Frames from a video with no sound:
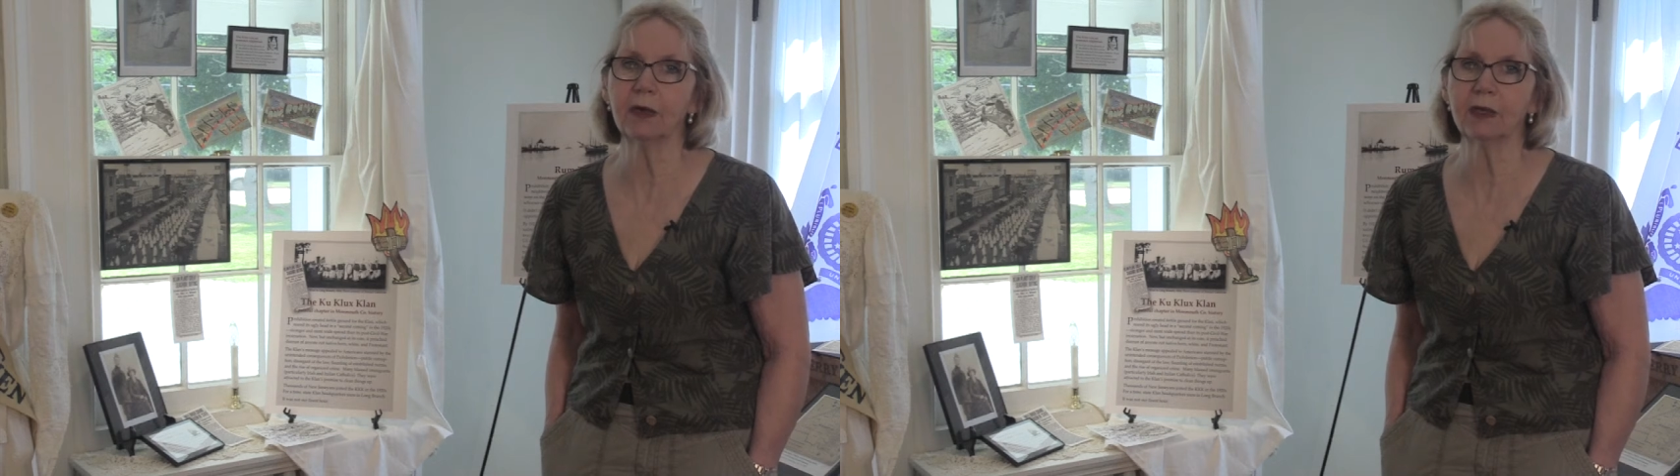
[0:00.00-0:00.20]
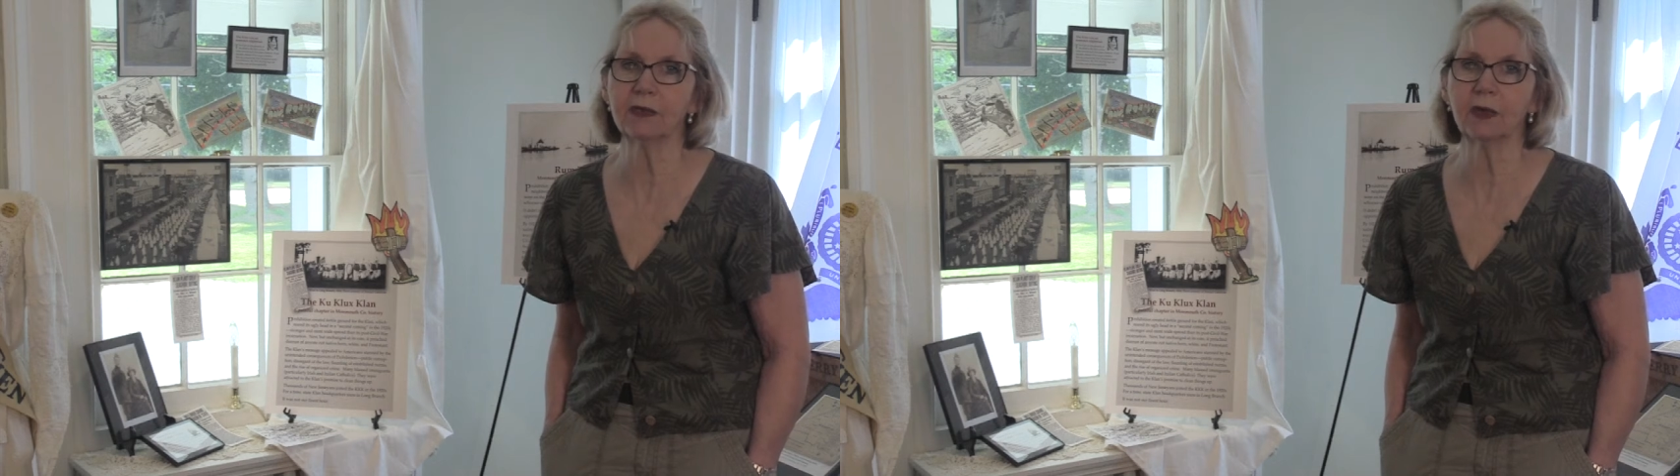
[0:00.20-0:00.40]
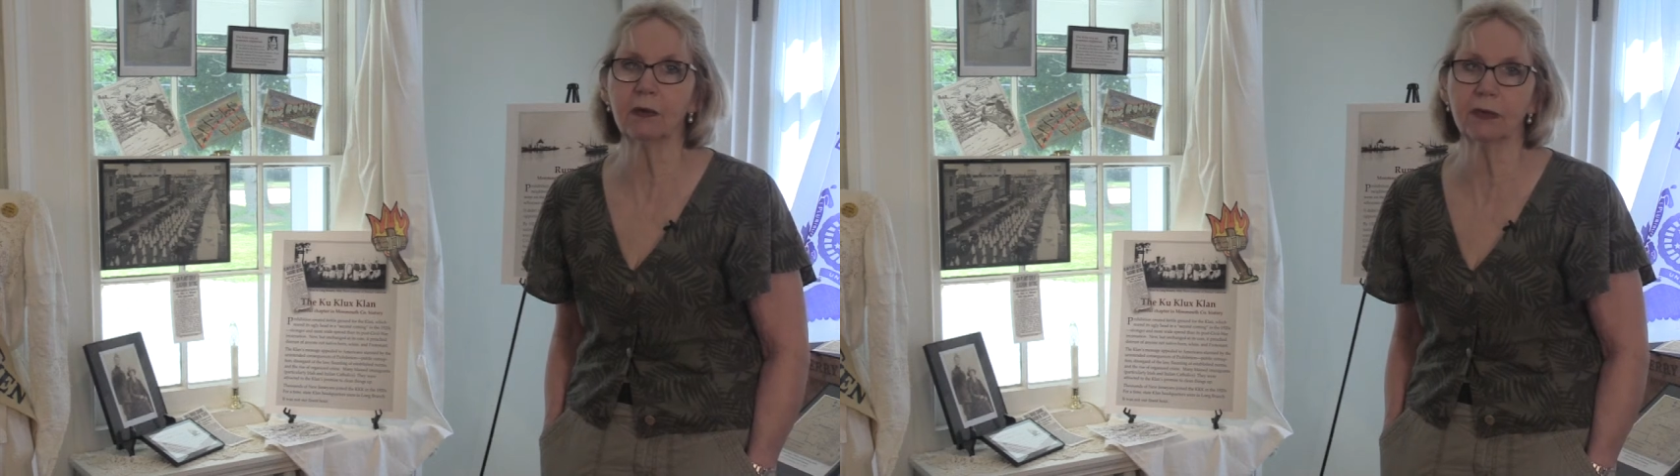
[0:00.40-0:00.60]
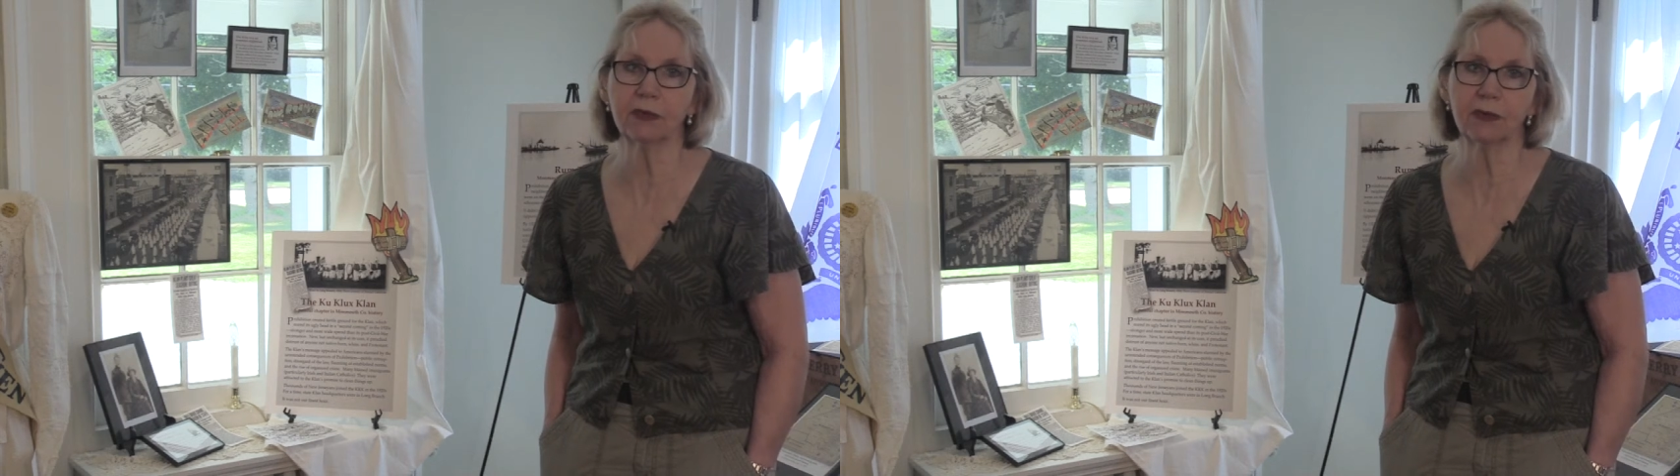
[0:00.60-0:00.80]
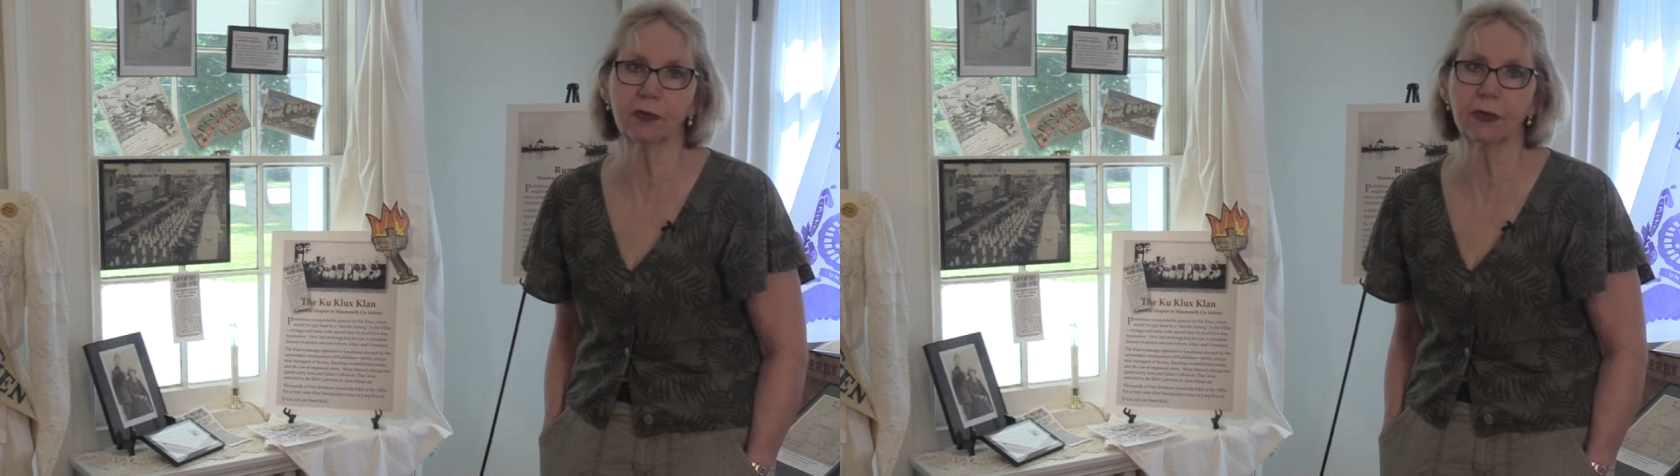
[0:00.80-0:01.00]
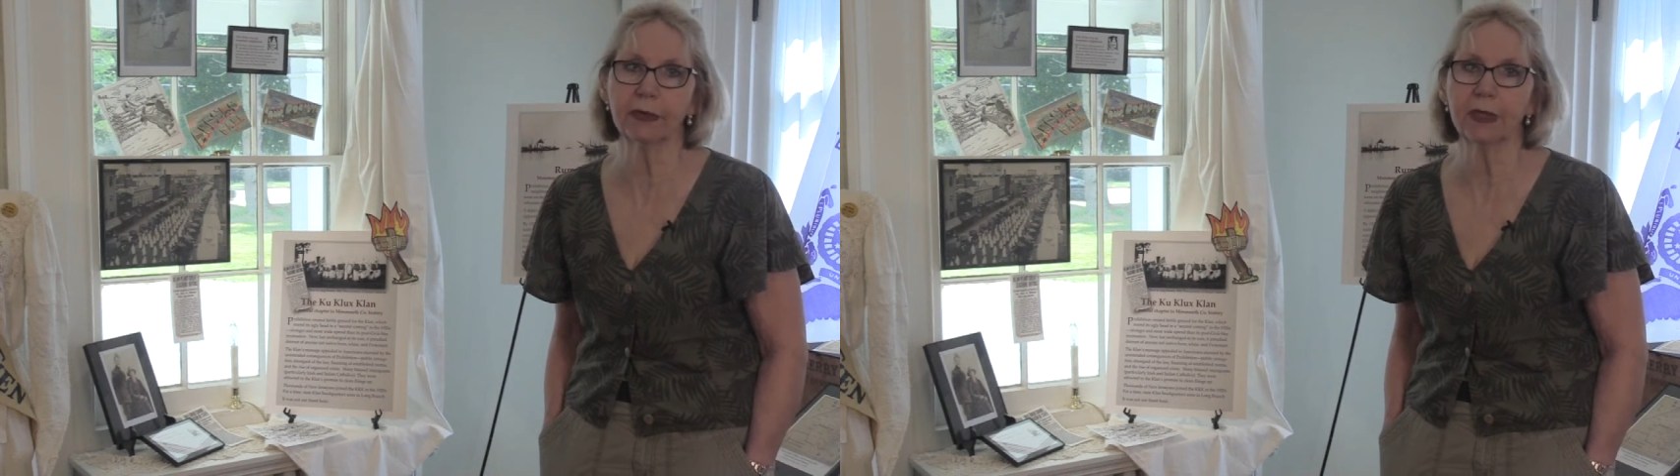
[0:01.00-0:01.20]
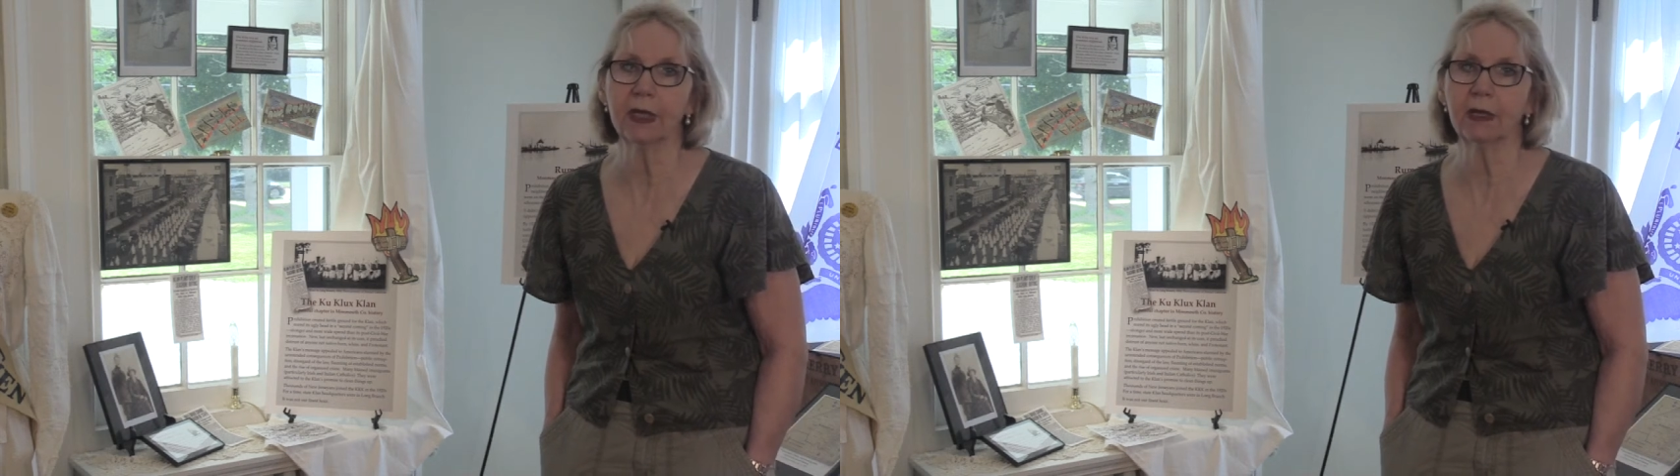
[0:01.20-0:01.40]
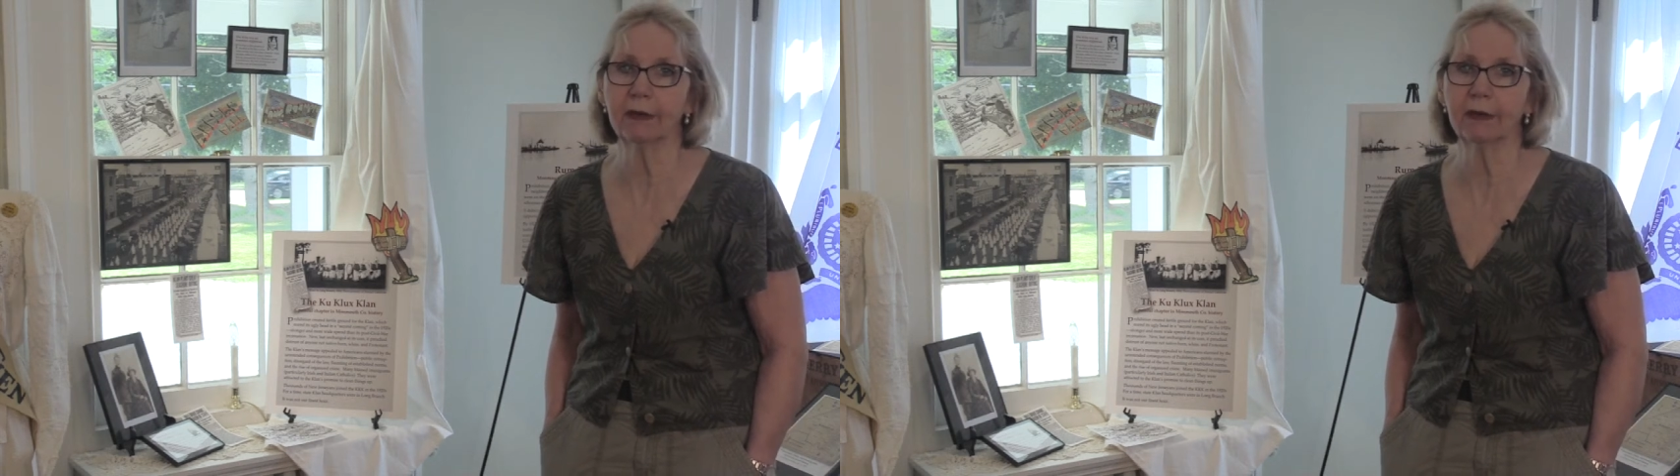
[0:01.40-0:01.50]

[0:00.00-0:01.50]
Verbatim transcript: was a resort,